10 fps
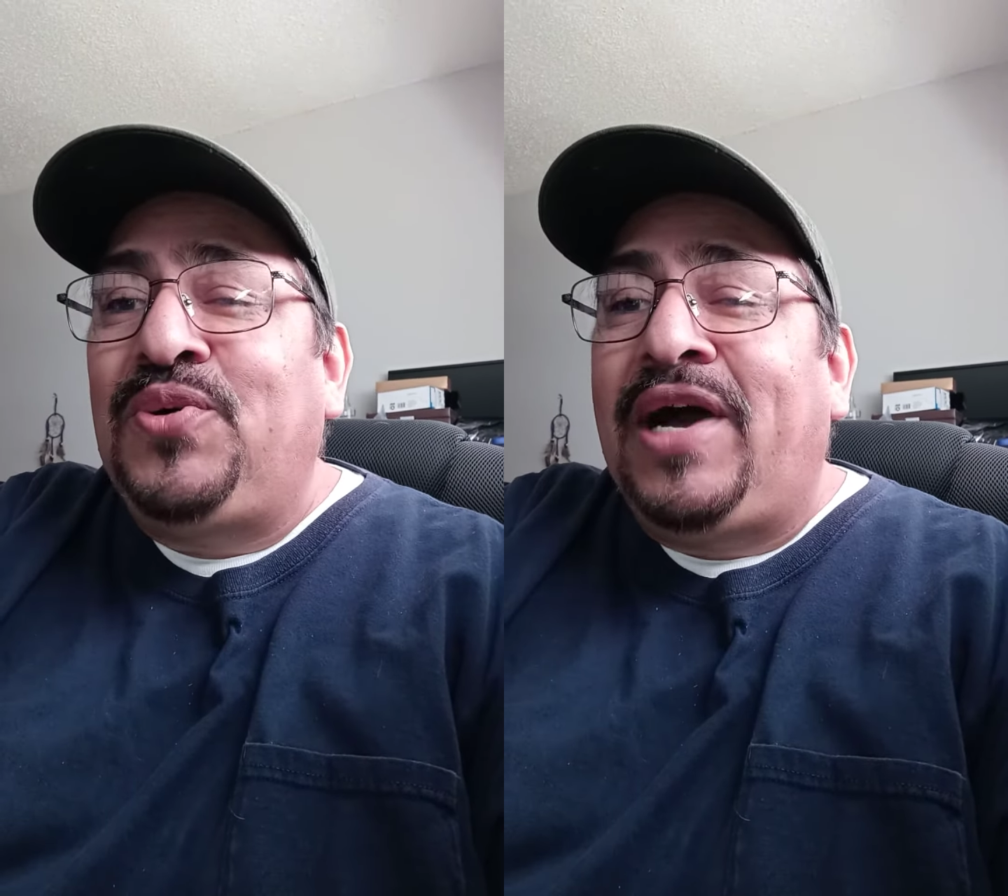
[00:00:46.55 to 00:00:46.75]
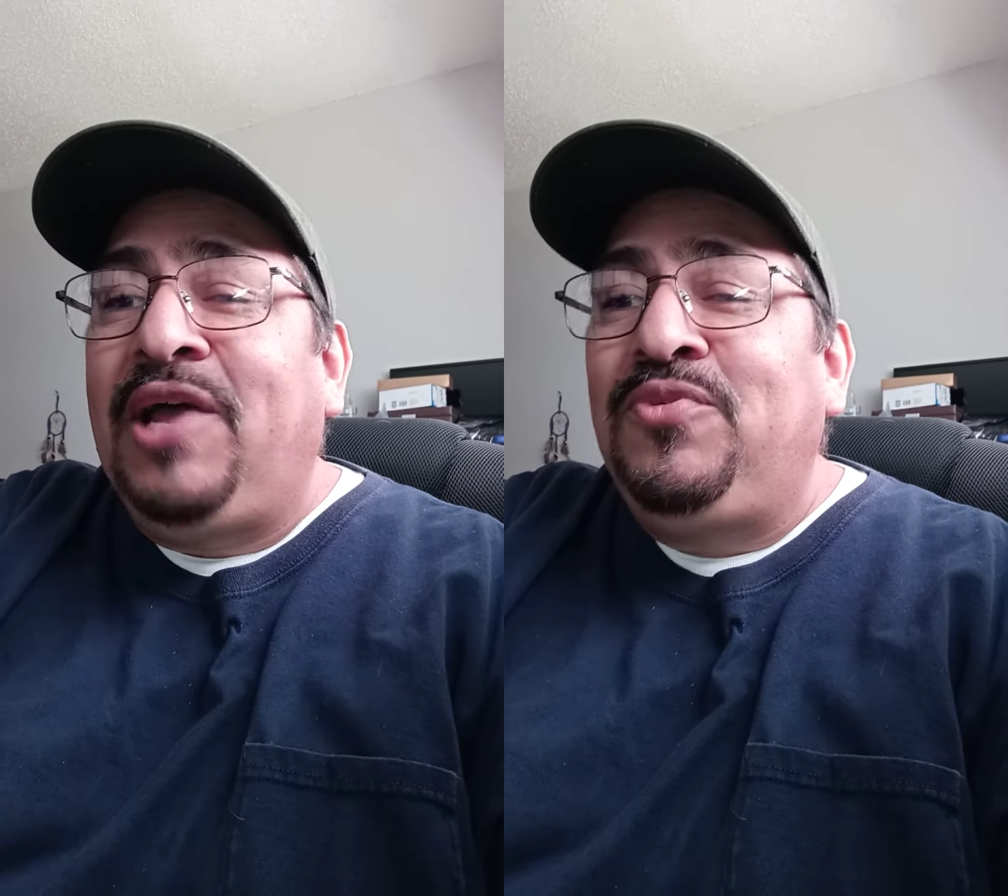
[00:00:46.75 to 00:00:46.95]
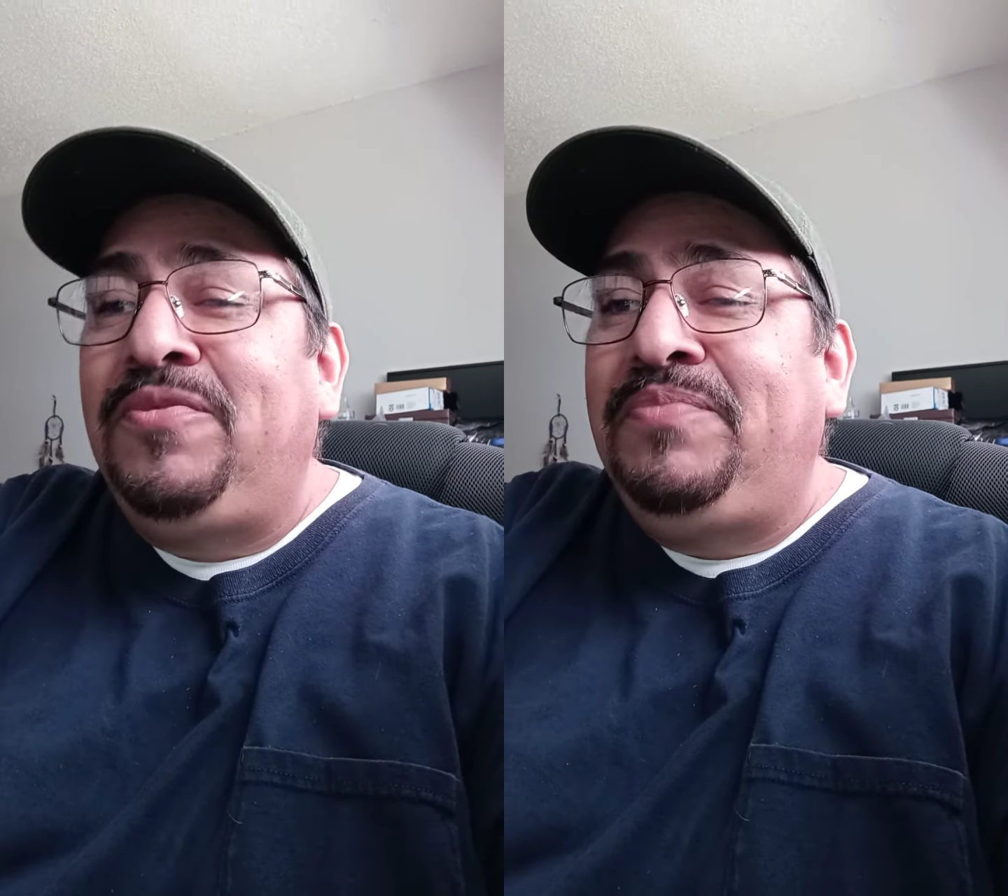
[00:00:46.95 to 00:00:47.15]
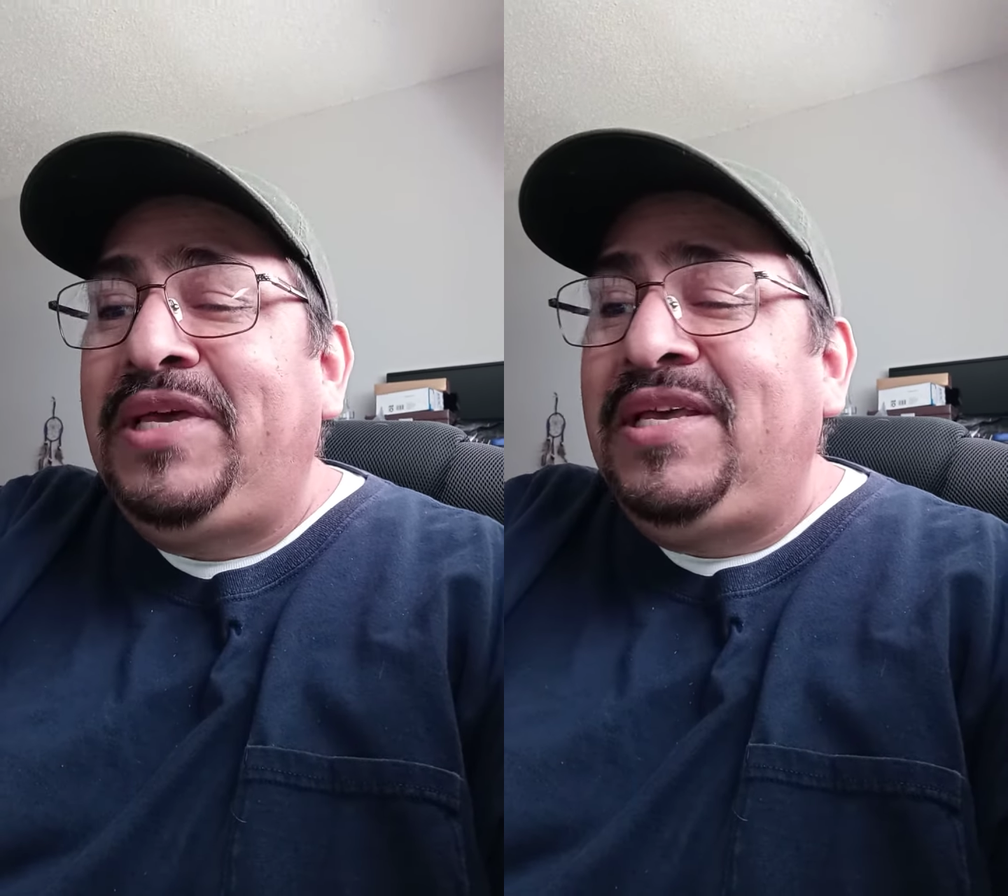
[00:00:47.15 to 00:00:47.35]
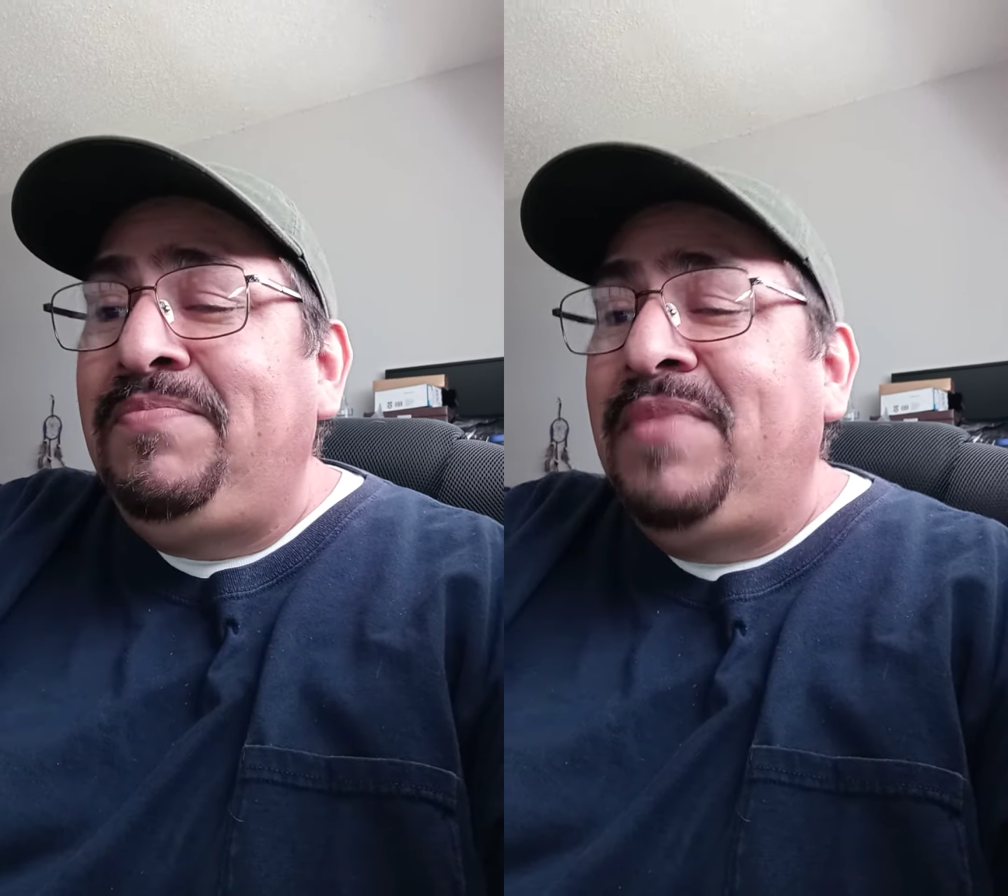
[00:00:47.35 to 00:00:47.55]
I will
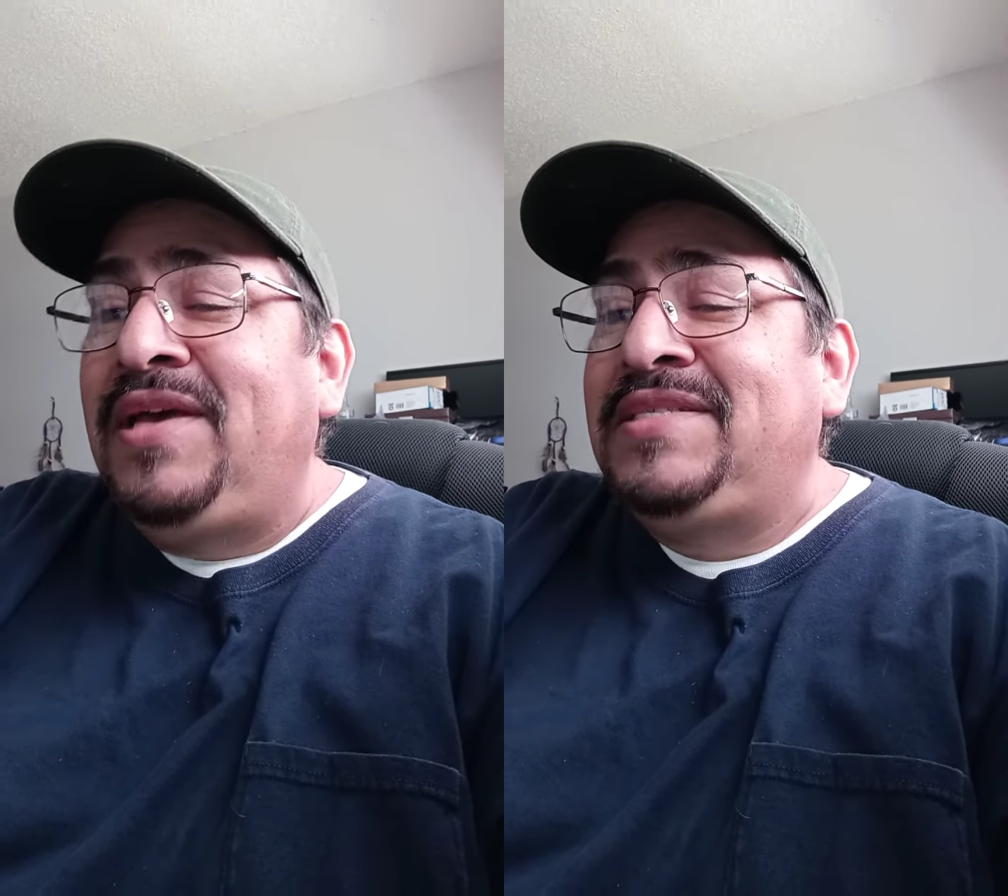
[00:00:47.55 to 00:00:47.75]
be